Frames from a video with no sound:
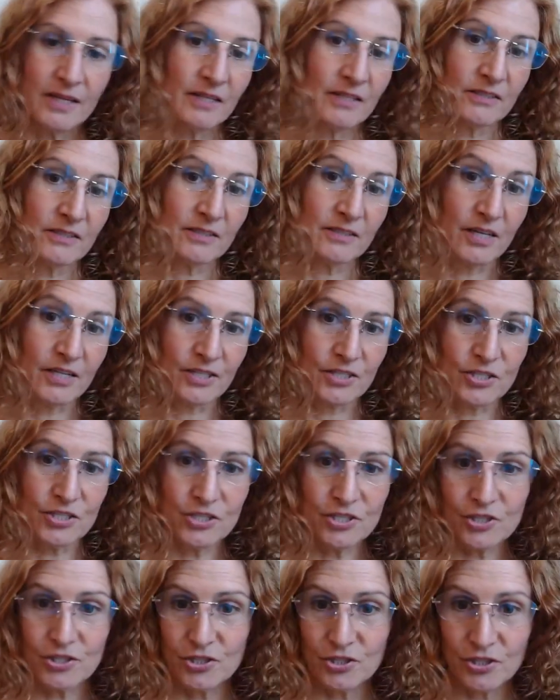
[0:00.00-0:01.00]
not a
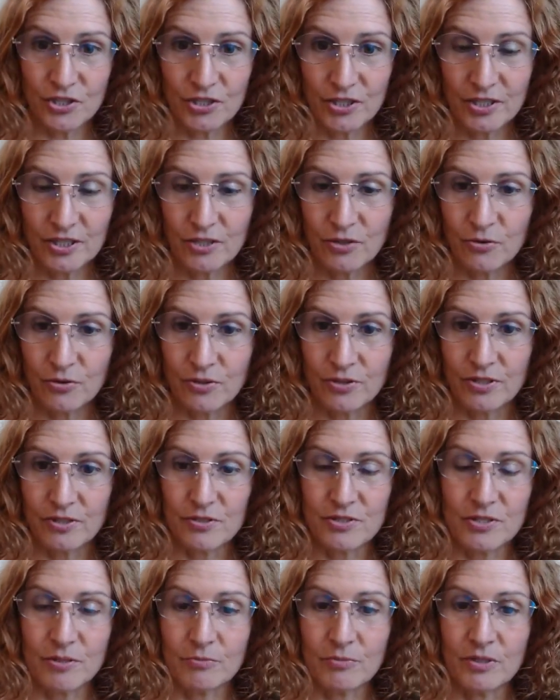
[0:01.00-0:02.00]
should or there's
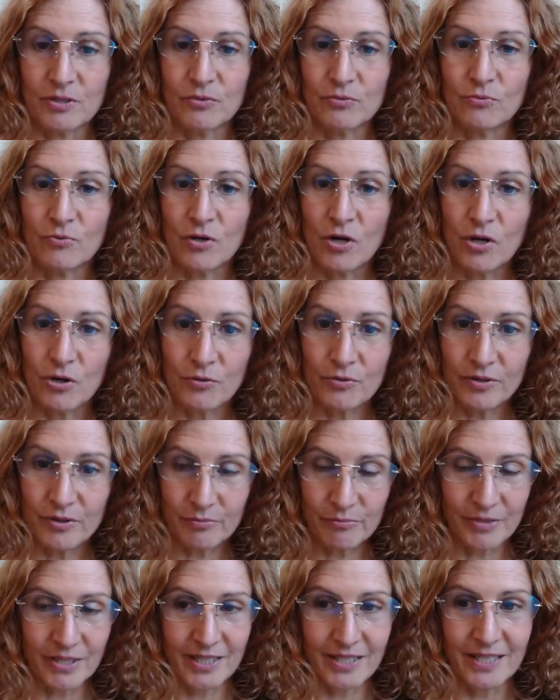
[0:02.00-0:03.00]
something wrong with
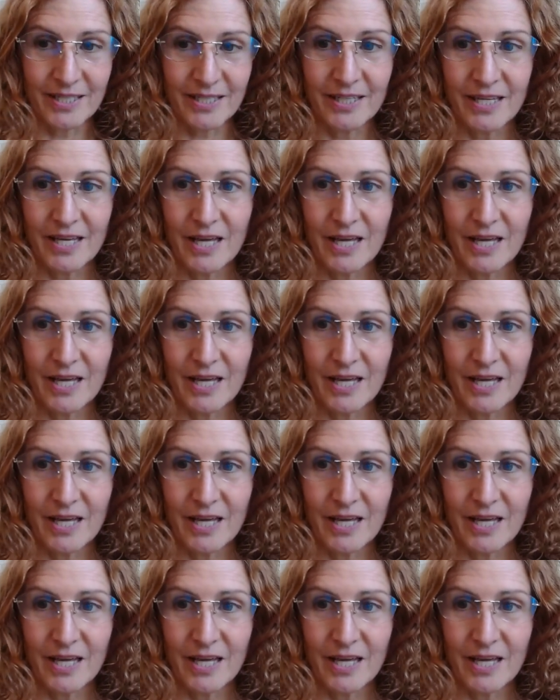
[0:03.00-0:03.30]
me,